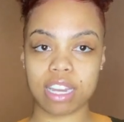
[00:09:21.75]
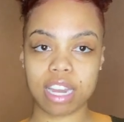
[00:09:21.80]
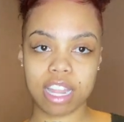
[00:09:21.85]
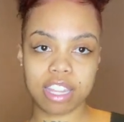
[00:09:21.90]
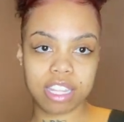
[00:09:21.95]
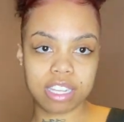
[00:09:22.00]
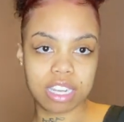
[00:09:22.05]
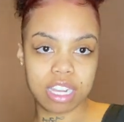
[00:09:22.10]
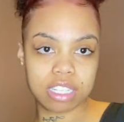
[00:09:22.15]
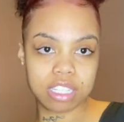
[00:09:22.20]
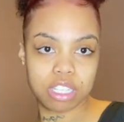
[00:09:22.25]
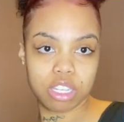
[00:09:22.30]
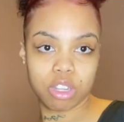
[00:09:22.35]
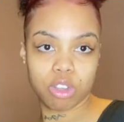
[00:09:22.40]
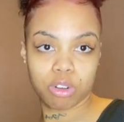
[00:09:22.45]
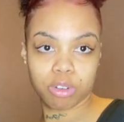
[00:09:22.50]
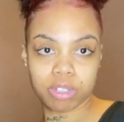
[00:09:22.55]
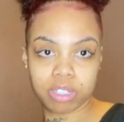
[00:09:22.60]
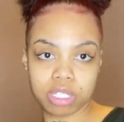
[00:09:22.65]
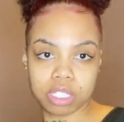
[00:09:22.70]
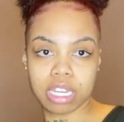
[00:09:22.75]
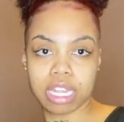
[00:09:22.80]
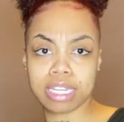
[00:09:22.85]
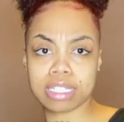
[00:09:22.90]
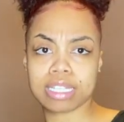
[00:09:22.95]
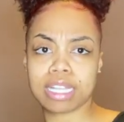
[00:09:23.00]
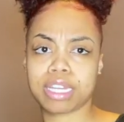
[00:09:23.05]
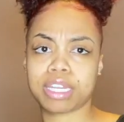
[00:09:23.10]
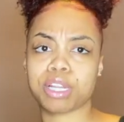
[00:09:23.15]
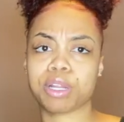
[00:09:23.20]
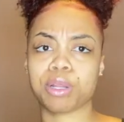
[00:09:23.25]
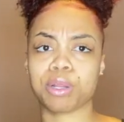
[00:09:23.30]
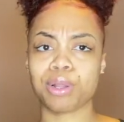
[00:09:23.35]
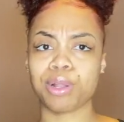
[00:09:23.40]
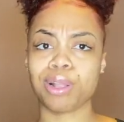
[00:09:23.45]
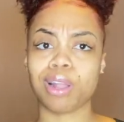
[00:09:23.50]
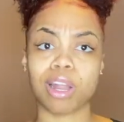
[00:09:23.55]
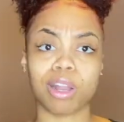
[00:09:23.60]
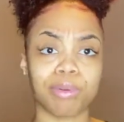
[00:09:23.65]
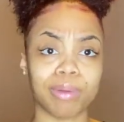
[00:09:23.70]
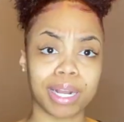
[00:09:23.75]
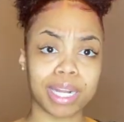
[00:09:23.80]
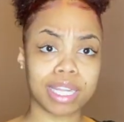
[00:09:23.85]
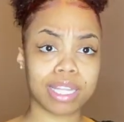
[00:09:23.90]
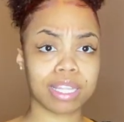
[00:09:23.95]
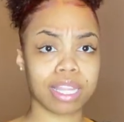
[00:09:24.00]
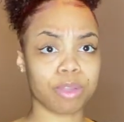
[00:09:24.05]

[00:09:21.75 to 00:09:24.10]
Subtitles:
I think there's deodorant stains on there already.